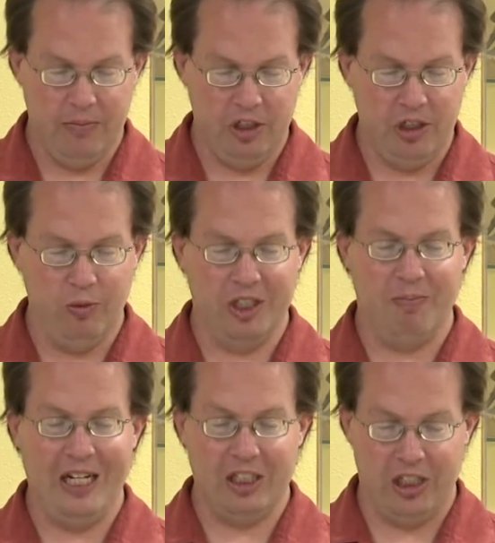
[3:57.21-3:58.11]
she was
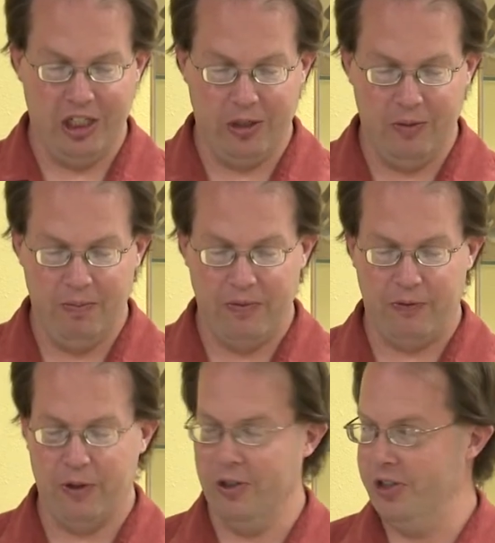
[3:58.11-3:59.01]
best known
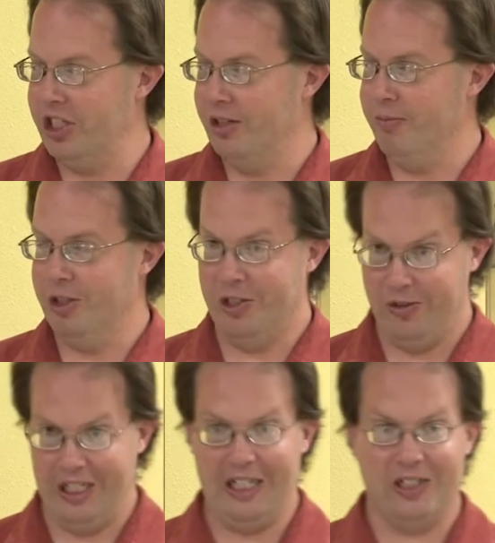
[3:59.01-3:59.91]
for her
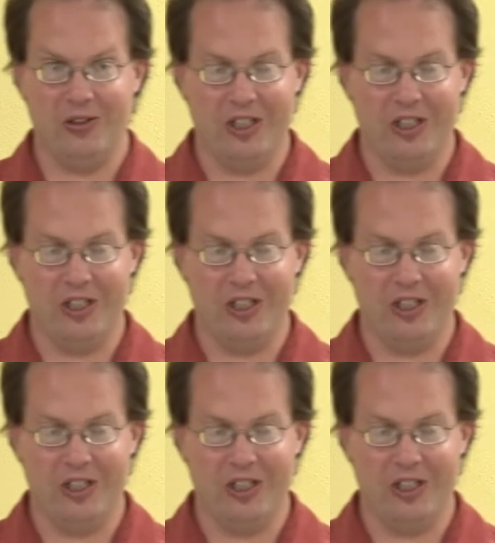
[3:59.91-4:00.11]
ceremonial dancer